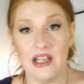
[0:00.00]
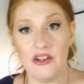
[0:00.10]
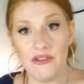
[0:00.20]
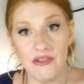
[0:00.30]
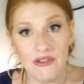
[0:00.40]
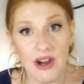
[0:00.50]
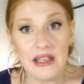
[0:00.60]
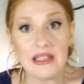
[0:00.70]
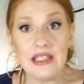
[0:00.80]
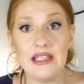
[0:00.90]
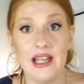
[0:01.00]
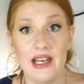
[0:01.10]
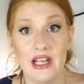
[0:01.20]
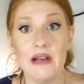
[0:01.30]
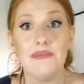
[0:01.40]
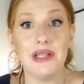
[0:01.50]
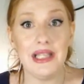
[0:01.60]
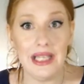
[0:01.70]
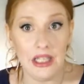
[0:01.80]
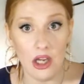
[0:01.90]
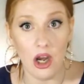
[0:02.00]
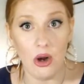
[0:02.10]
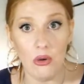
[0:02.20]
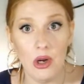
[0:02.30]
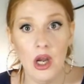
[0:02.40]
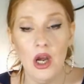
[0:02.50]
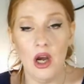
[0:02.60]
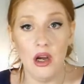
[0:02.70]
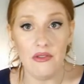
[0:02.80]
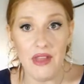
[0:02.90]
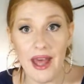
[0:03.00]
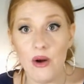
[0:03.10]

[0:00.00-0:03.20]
You're finally letting complete go of that,